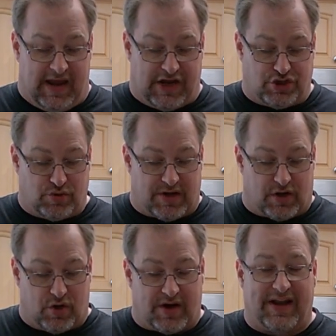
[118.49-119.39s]
is you can
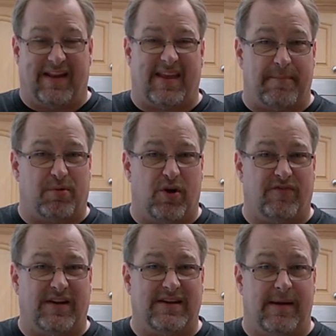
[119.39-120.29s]
cook it at that
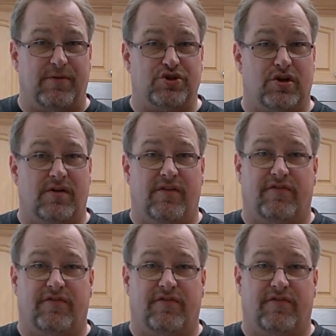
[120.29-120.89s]
perfect temperature